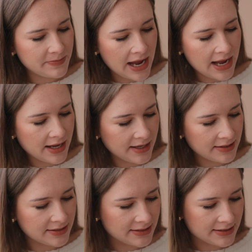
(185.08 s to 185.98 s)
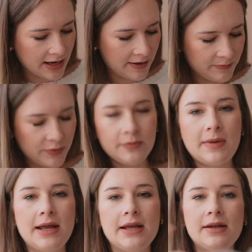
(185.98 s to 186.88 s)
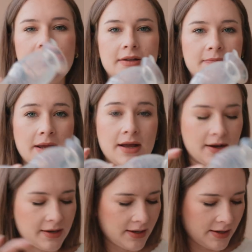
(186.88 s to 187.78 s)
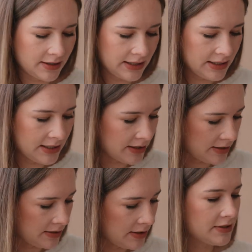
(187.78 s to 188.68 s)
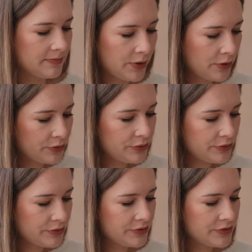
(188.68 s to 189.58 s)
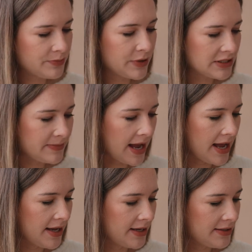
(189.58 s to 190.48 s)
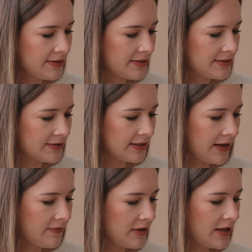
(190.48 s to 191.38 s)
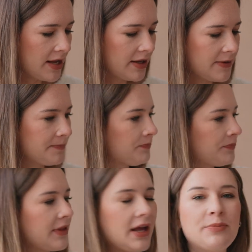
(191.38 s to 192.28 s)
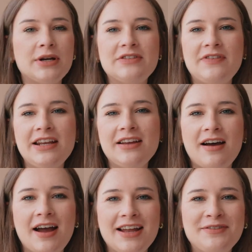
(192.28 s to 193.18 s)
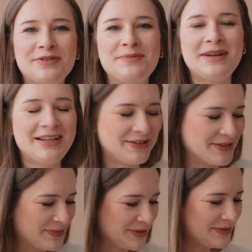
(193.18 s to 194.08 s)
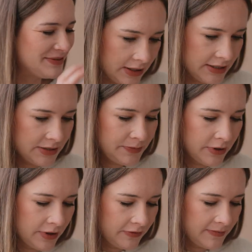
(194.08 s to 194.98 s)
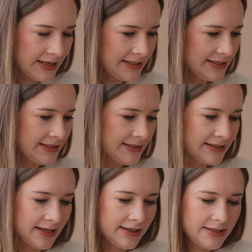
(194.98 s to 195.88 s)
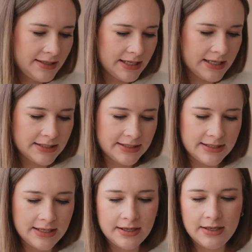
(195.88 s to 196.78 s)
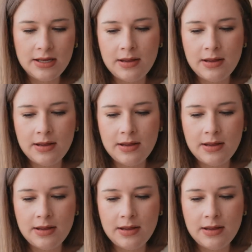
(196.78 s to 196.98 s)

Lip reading: bags, I've put my Haka in here, some bottles, breast pads, even like a breastfeeding guide from my hospital. This is borrowed from my sister. It's the